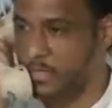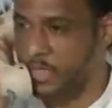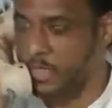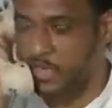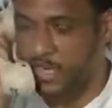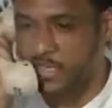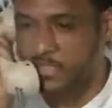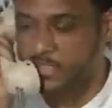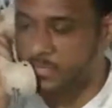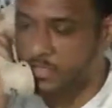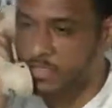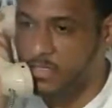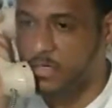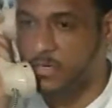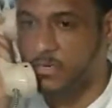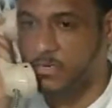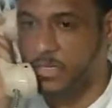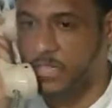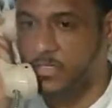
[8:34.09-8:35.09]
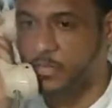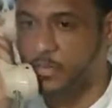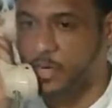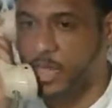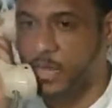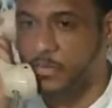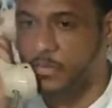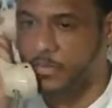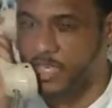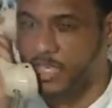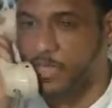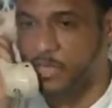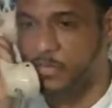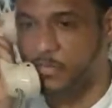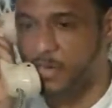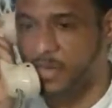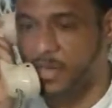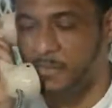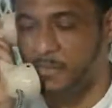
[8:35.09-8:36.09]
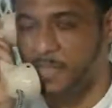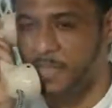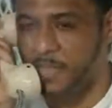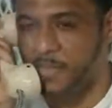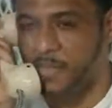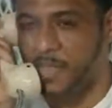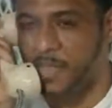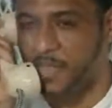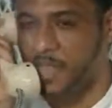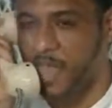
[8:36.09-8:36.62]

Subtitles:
And that's, you know, that's what I would tell her. But, I mean,